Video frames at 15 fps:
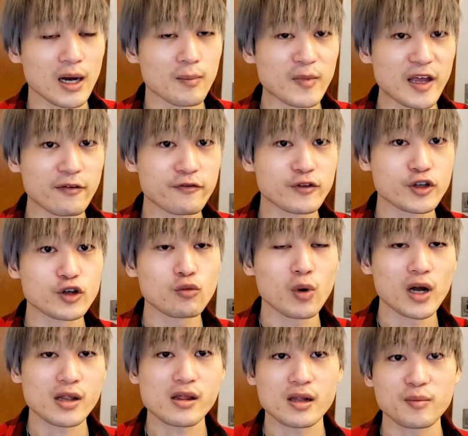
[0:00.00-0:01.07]
if you
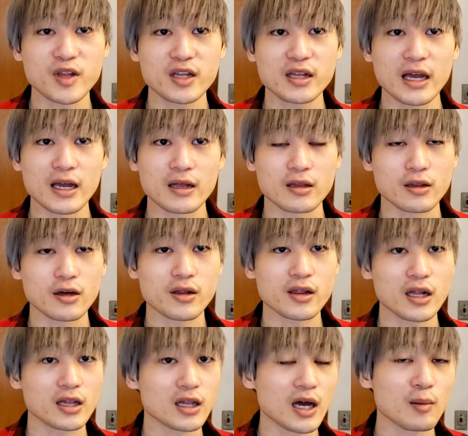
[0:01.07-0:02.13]
want something that looks
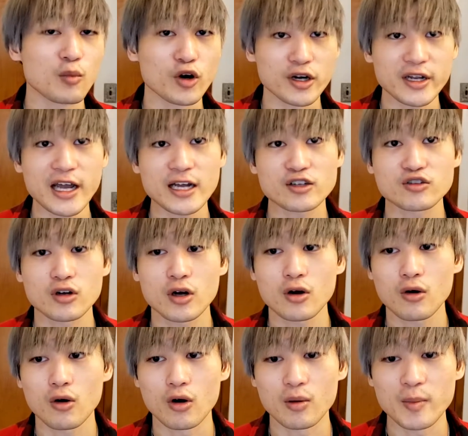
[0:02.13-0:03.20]
a lot more natural,
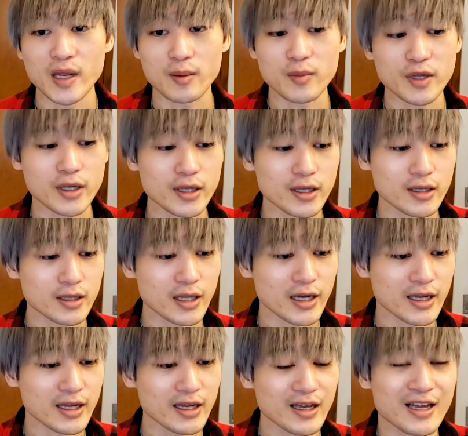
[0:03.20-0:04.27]
or maybe
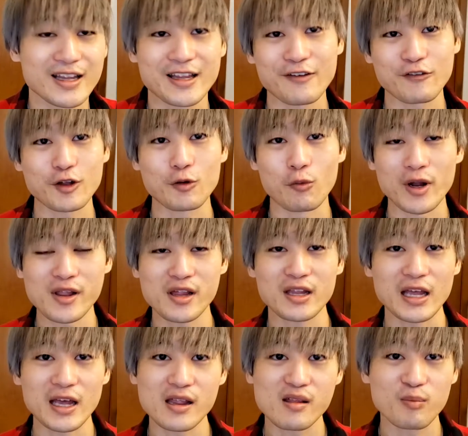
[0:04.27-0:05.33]
like definitely one thing
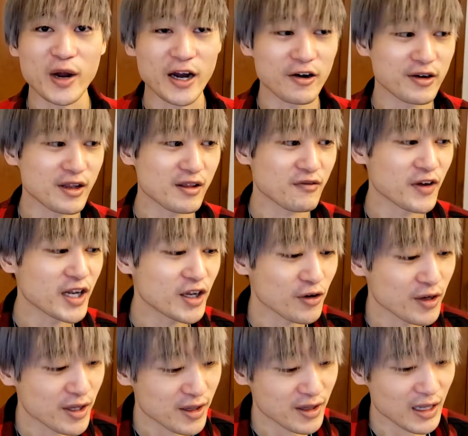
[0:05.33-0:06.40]
that inspired this video
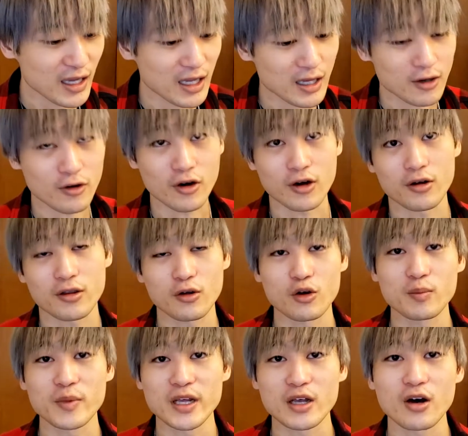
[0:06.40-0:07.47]
is that a girl
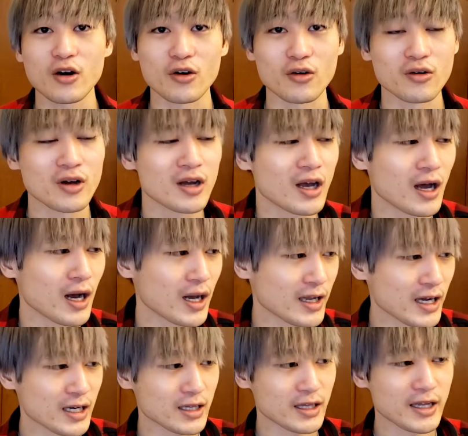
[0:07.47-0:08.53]
told me, oh, I
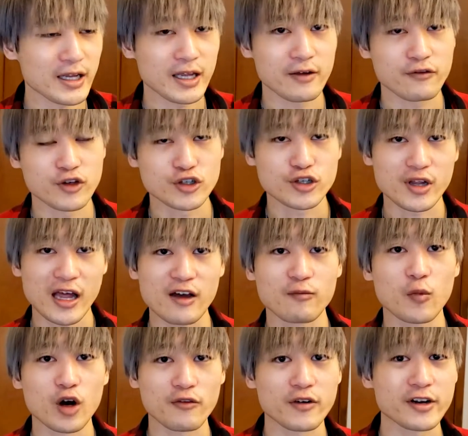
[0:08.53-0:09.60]
kind of like it if you just have
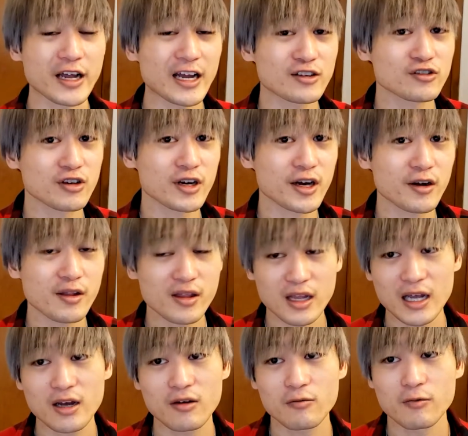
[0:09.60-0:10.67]
more of a natural
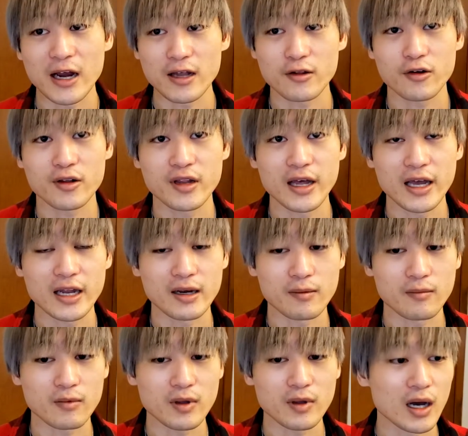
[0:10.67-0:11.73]
hairstyle rather than
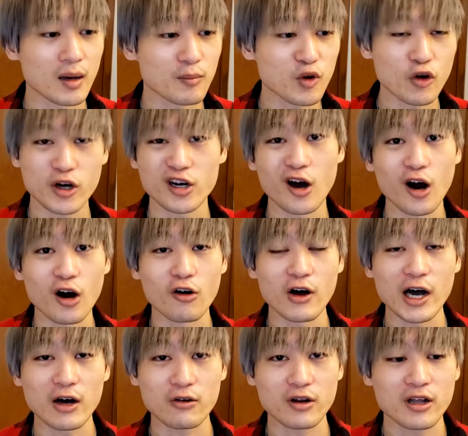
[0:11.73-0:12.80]
going all
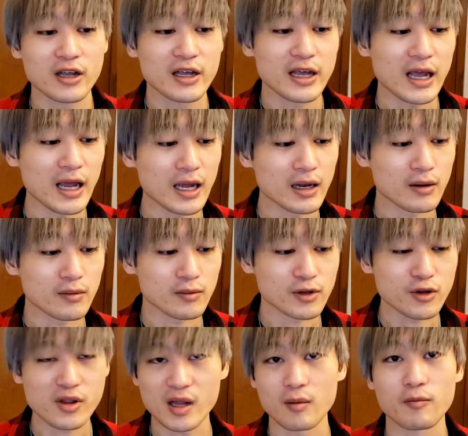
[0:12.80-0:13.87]
out and
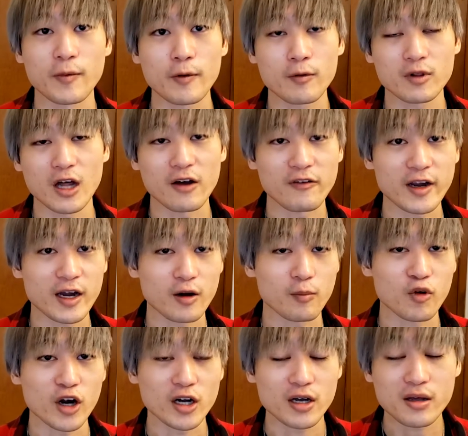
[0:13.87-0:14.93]
using a lot of hair
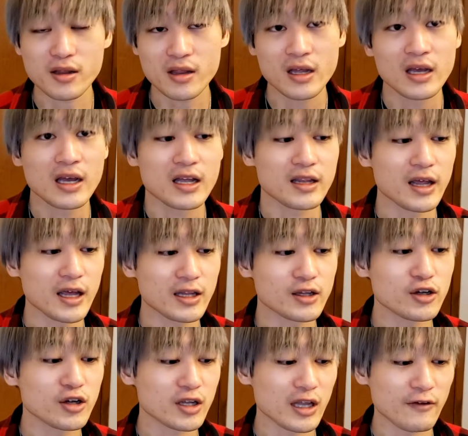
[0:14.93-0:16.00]
products, then
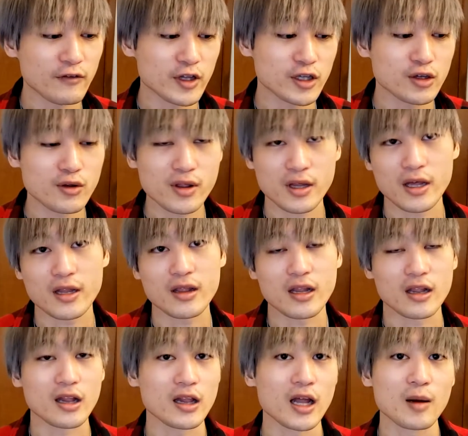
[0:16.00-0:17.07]
you could definitely use this.
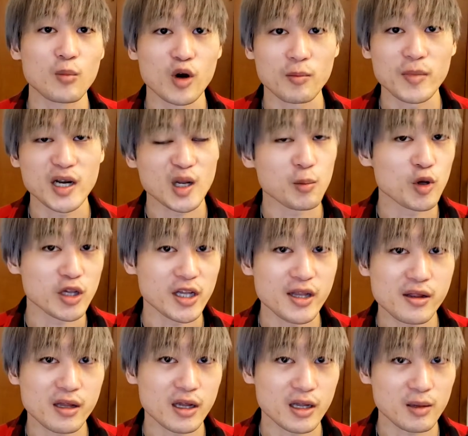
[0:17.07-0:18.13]
It's a lot more
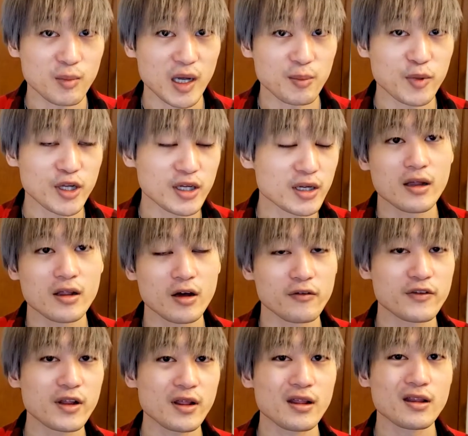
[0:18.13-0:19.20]
minimalistic in my opinion. So if
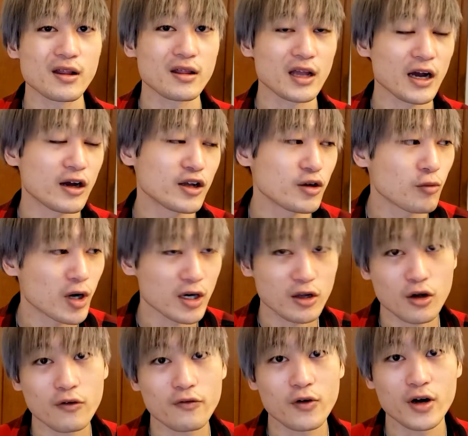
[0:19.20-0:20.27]
this is the style you want to
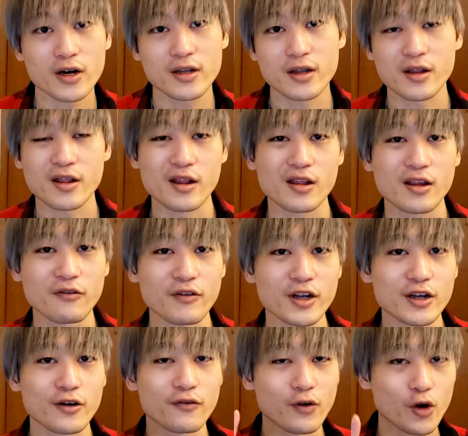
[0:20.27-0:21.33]
go for, this is the
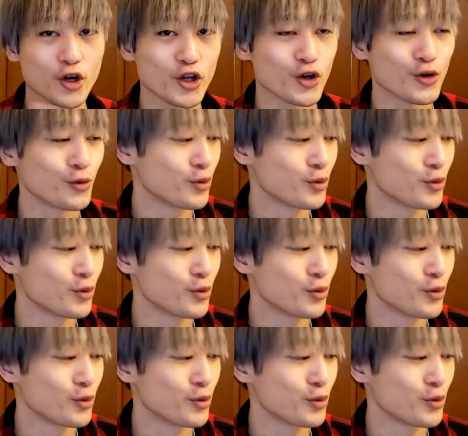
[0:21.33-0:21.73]
video for you.